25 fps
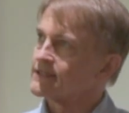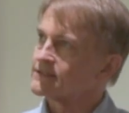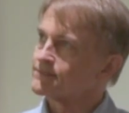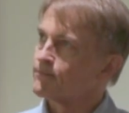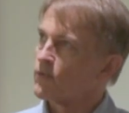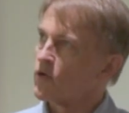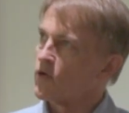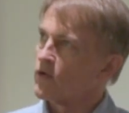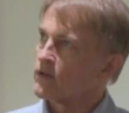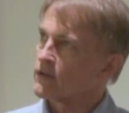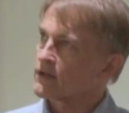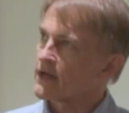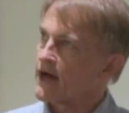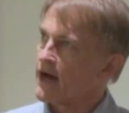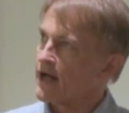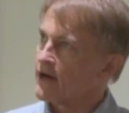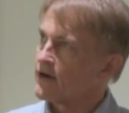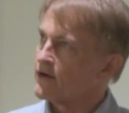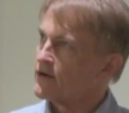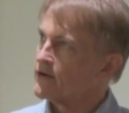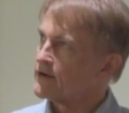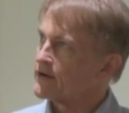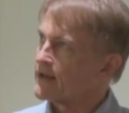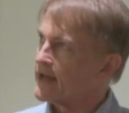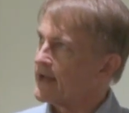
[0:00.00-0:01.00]
small
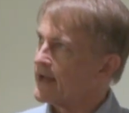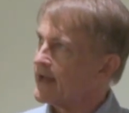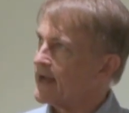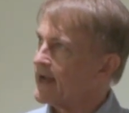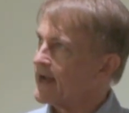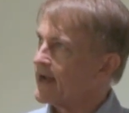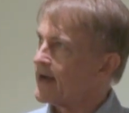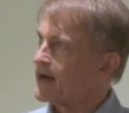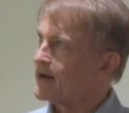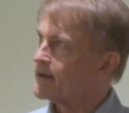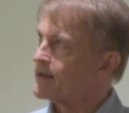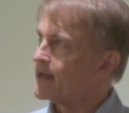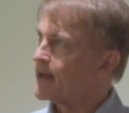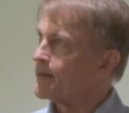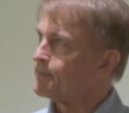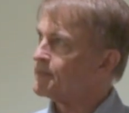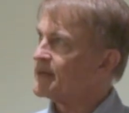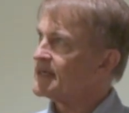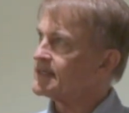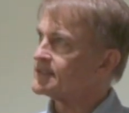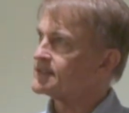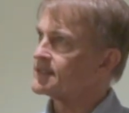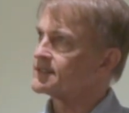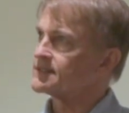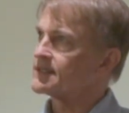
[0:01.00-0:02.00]
colored
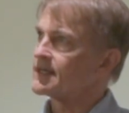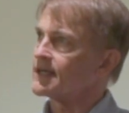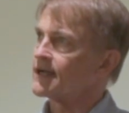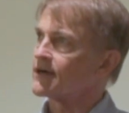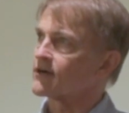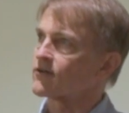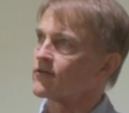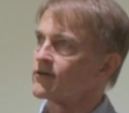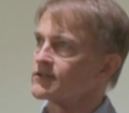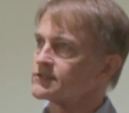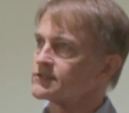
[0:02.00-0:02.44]
pieces here